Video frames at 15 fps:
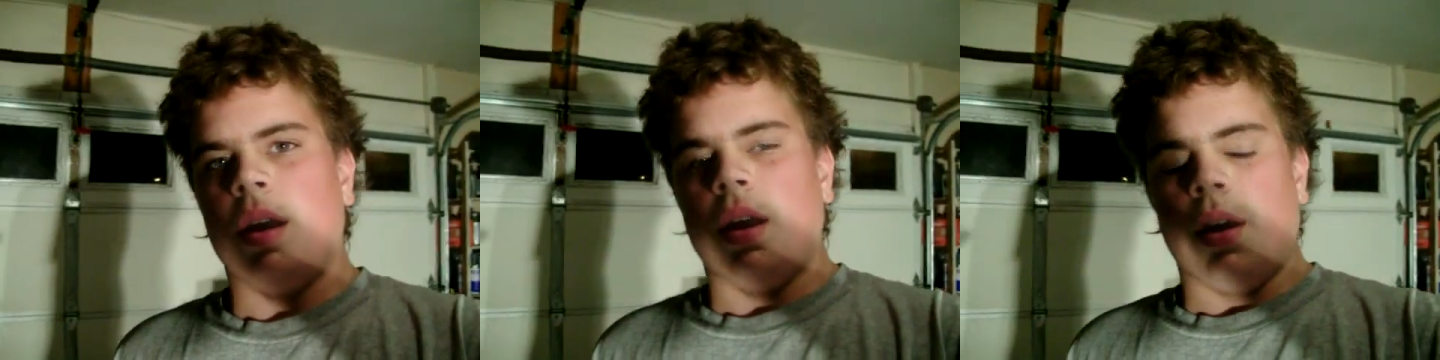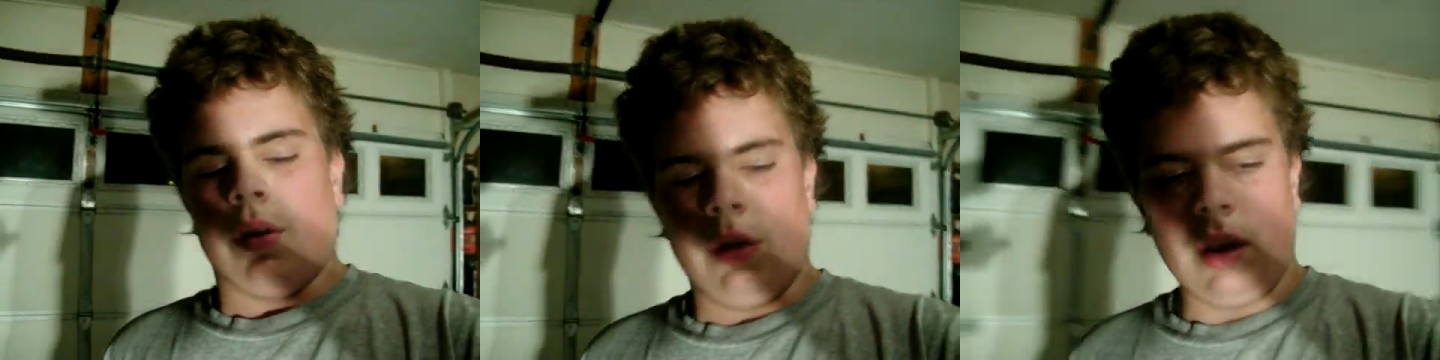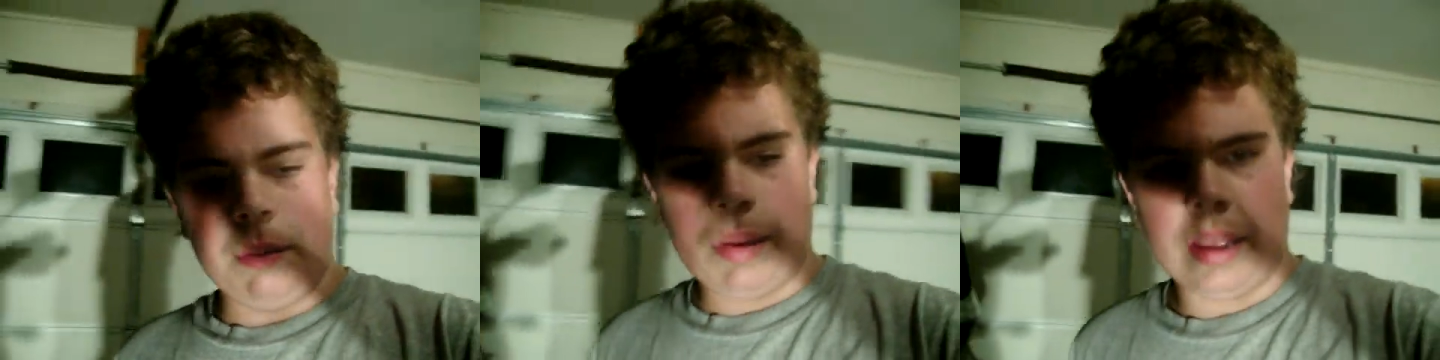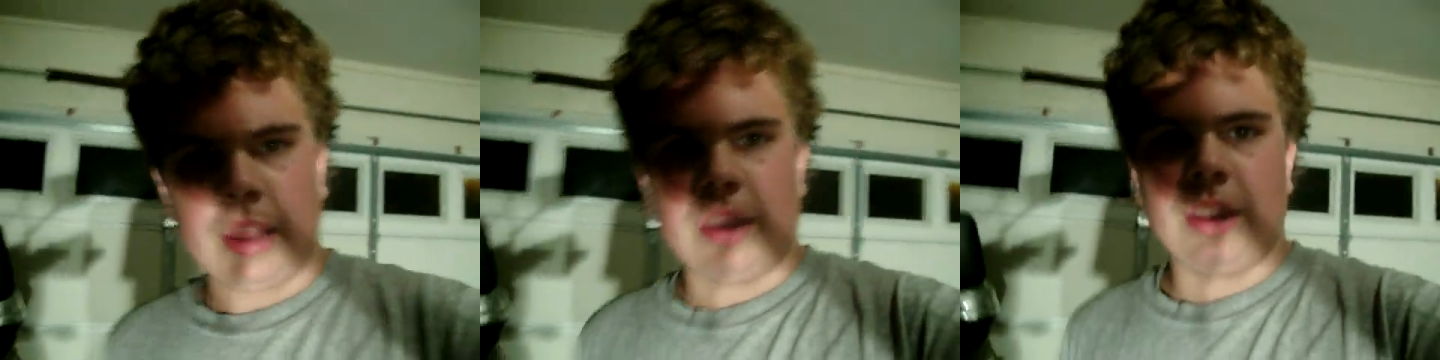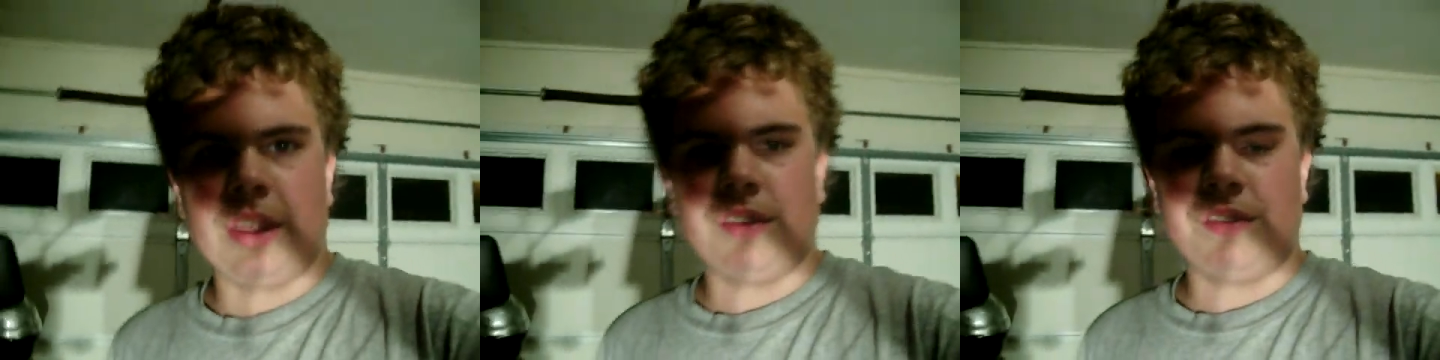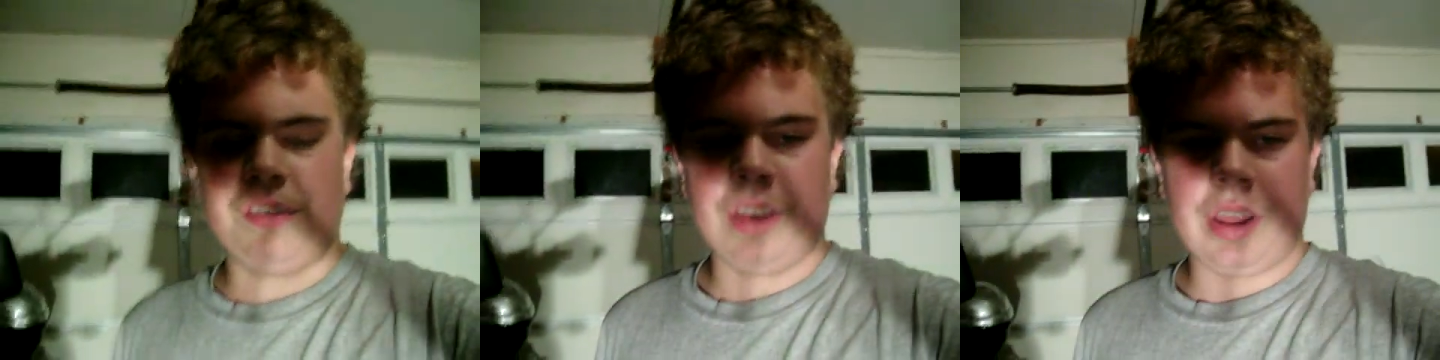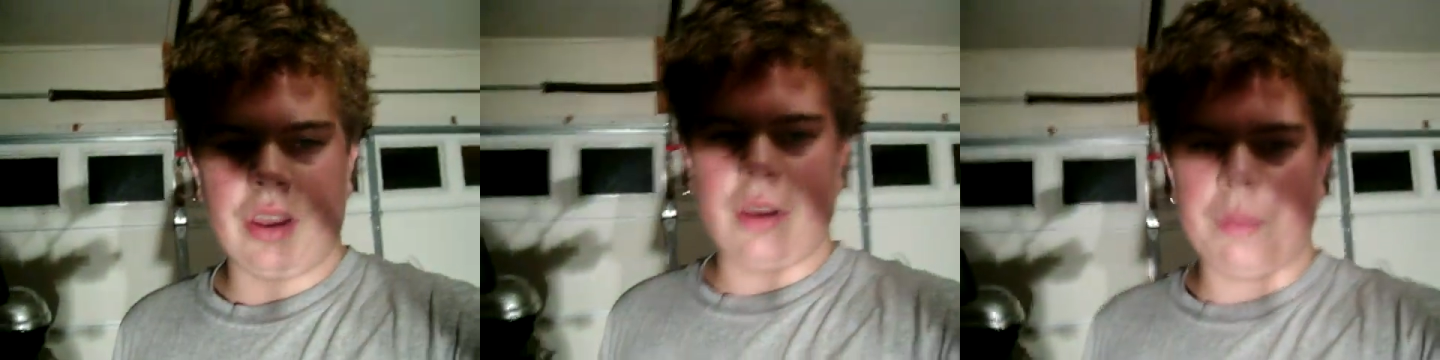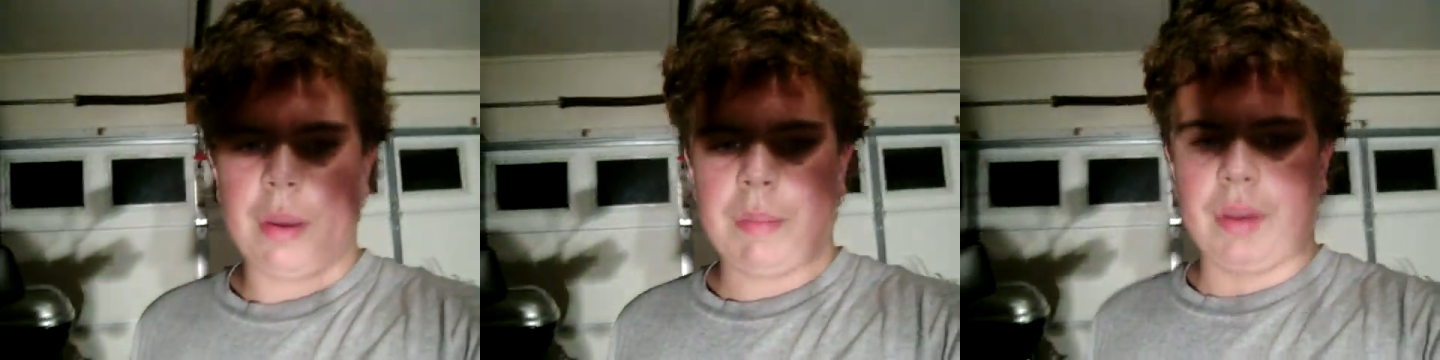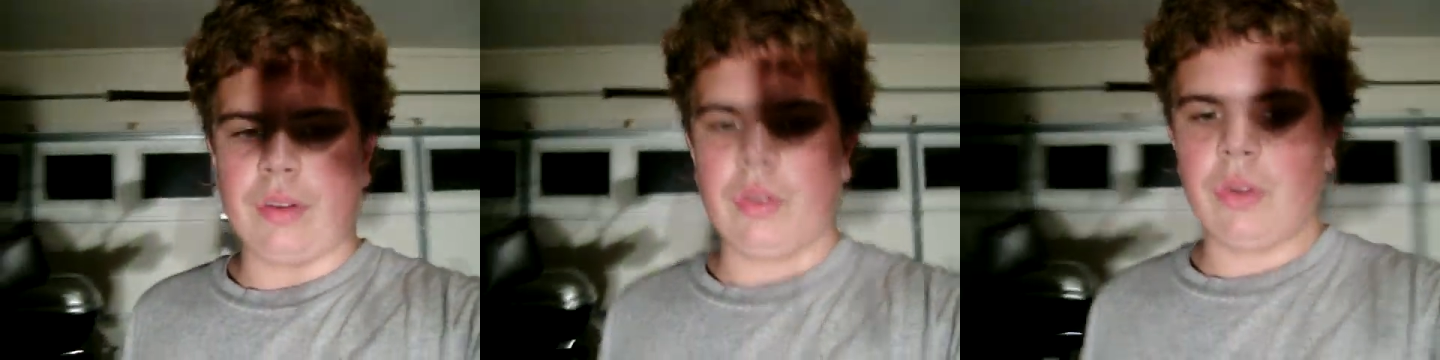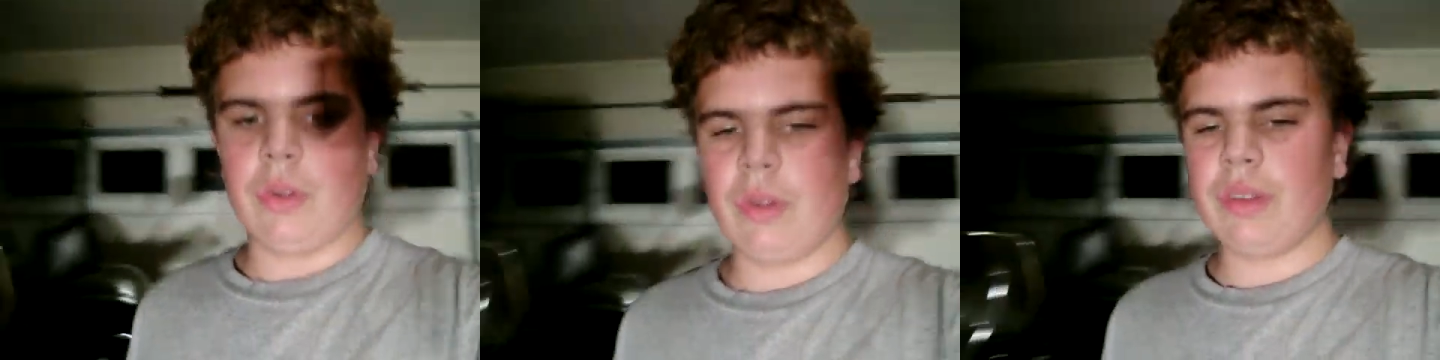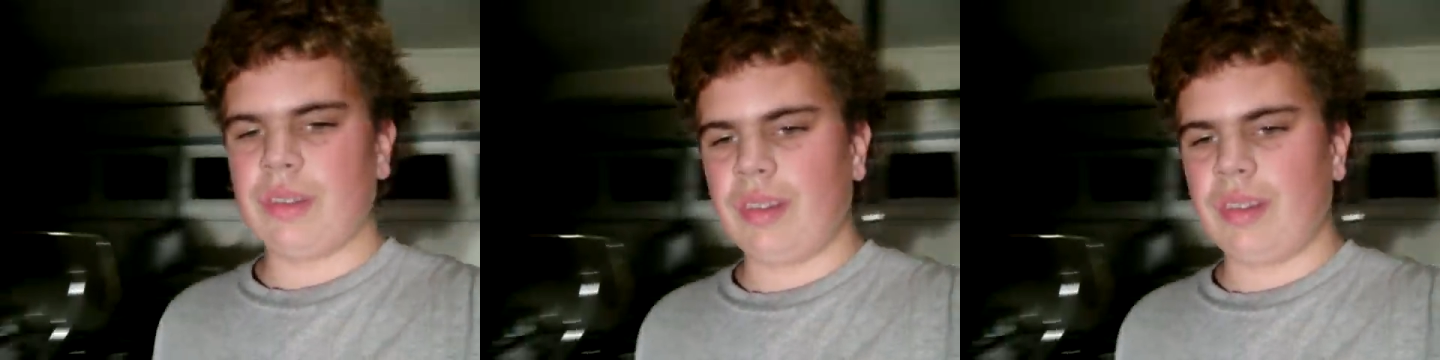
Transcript: Well, I'm making another video about my tools,